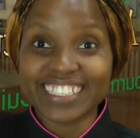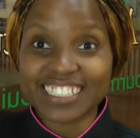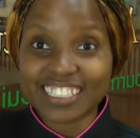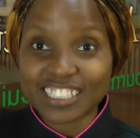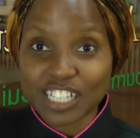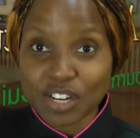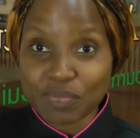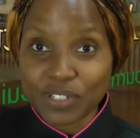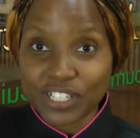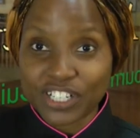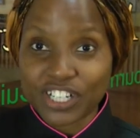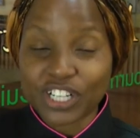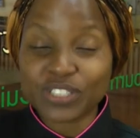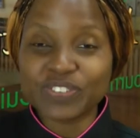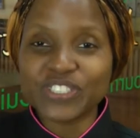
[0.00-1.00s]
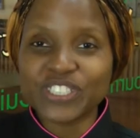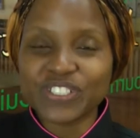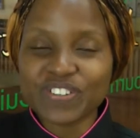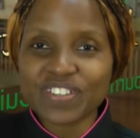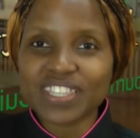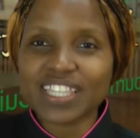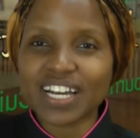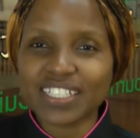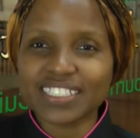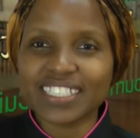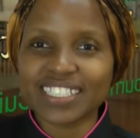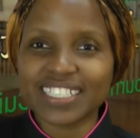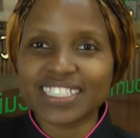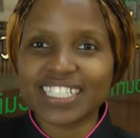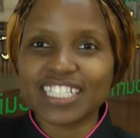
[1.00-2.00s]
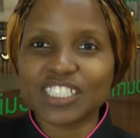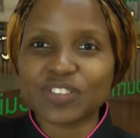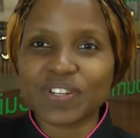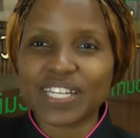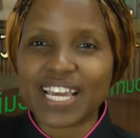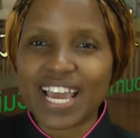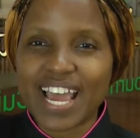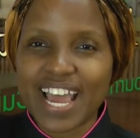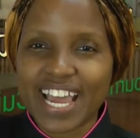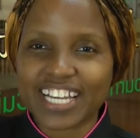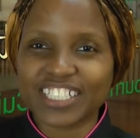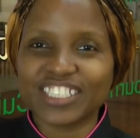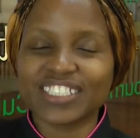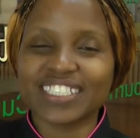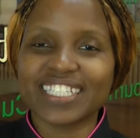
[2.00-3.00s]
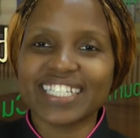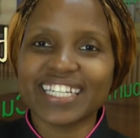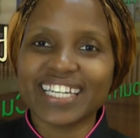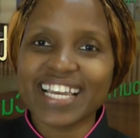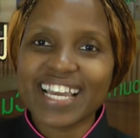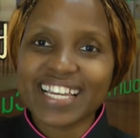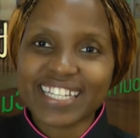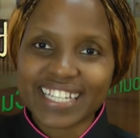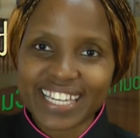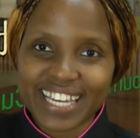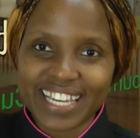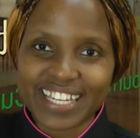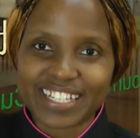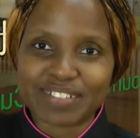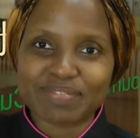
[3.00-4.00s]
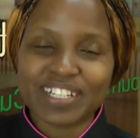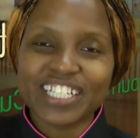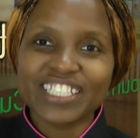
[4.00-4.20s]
Summer of 2013 is when I actually came